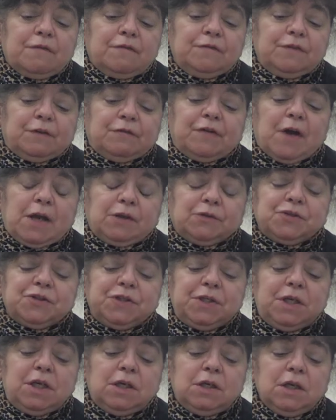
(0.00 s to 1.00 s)
the final
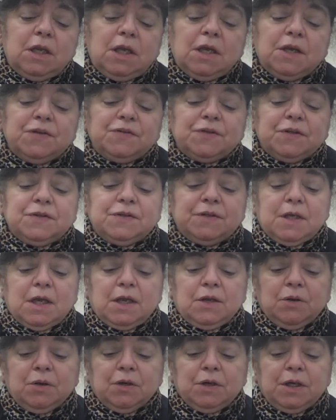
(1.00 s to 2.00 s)
scene is
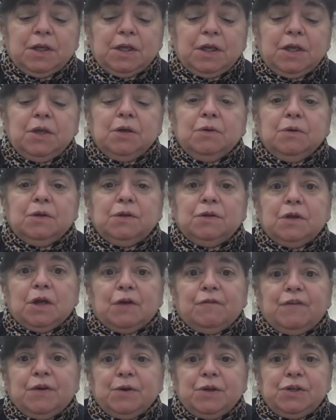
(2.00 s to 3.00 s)
that you're going to hear
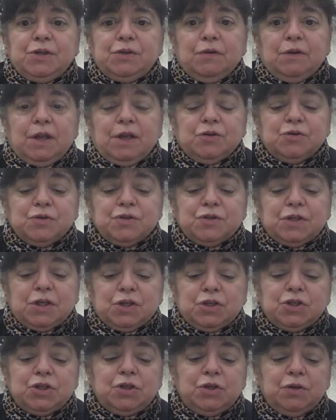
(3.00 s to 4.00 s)
a very
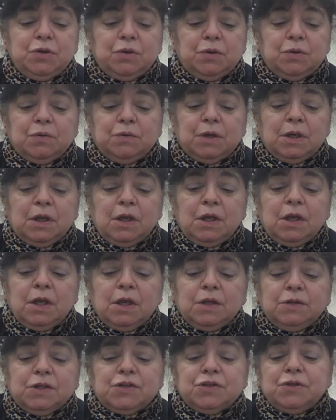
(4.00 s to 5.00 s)
interesting tune
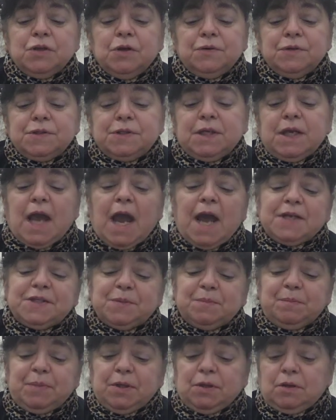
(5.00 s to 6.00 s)
that's known as the
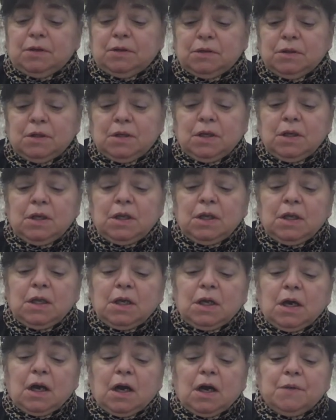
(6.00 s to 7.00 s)
Aspine.
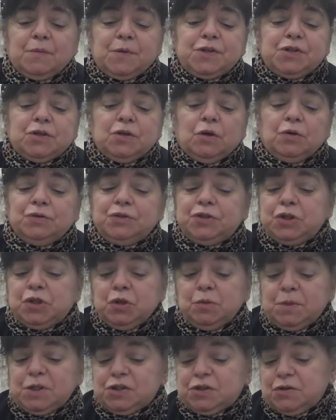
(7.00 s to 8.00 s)
It's an old
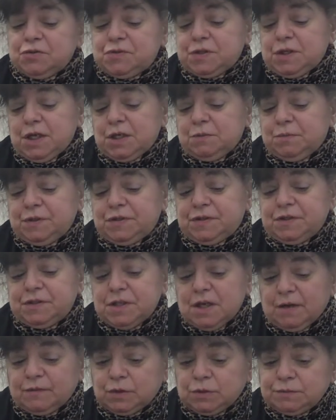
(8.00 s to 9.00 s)
tune associated with the
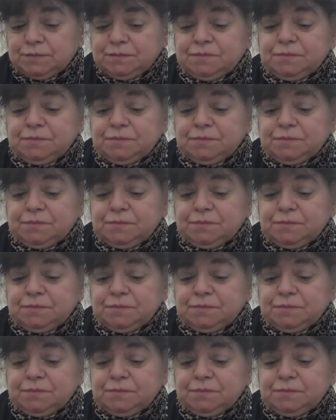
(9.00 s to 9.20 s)
devil.